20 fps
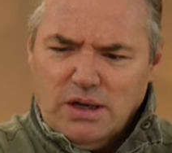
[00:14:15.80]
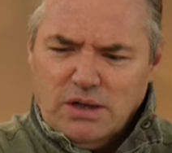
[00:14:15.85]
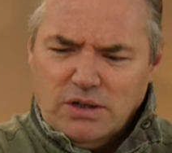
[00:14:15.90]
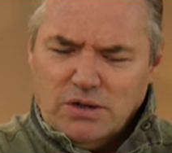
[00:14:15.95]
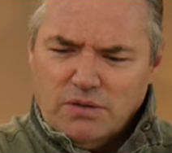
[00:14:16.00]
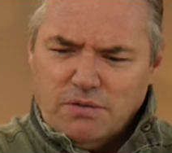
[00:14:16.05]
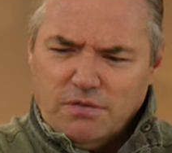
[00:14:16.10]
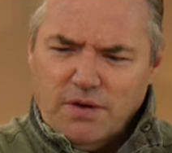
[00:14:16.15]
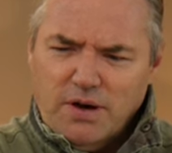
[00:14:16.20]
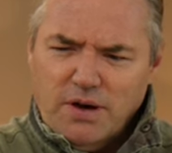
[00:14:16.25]

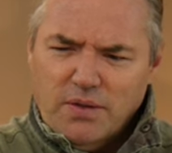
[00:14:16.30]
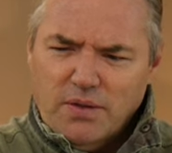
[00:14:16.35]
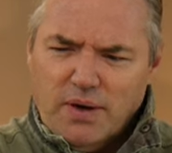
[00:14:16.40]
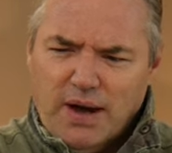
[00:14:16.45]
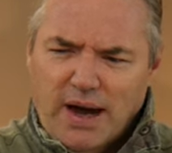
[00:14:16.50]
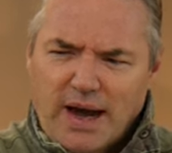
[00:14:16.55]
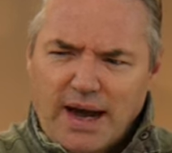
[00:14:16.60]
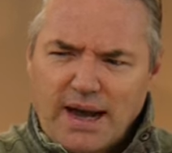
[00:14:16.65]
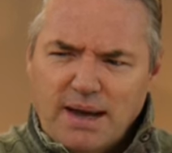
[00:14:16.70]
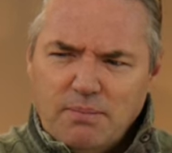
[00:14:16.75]
So, Father,
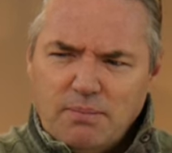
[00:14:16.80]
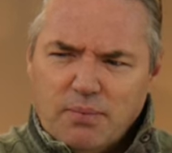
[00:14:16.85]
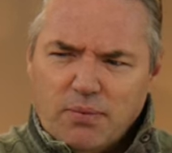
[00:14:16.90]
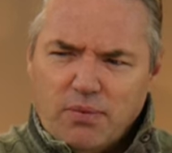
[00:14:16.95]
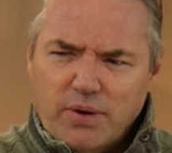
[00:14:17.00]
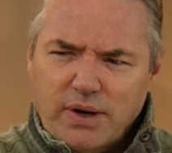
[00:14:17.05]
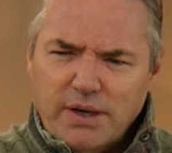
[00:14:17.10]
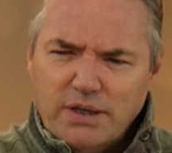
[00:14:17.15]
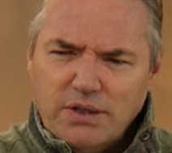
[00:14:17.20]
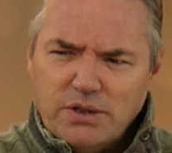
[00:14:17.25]
I
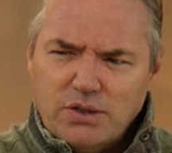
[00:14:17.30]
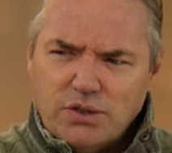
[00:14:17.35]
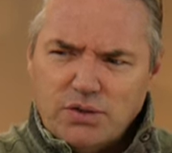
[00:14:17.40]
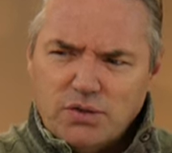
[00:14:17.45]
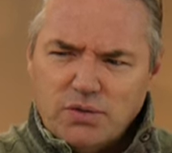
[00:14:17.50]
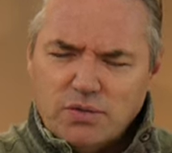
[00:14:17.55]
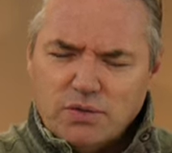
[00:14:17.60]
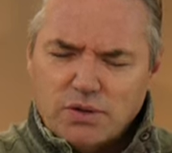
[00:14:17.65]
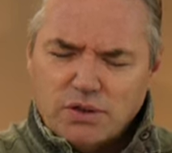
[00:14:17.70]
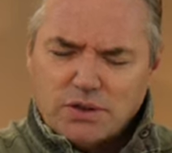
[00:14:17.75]
praise
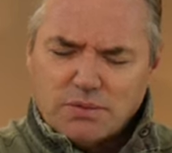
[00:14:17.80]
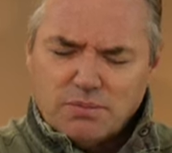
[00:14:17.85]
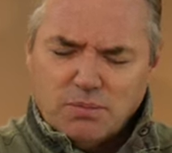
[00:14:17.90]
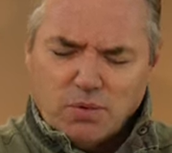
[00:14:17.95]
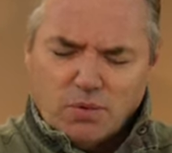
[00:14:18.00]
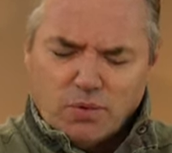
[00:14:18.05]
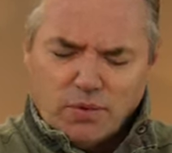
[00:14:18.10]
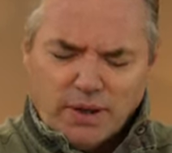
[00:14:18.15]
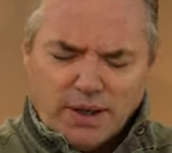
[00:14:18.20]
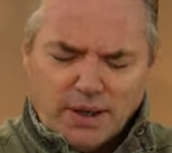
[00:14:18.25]
you this
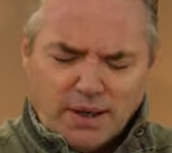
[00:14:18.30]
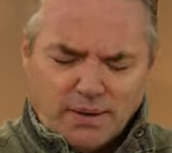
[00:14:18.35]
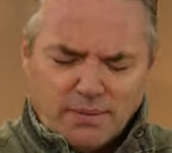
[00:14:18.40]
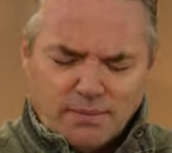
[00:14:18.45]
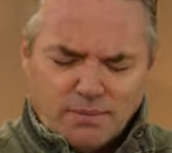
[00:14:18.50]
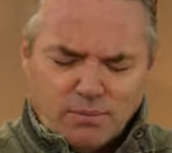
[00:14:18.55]
morning.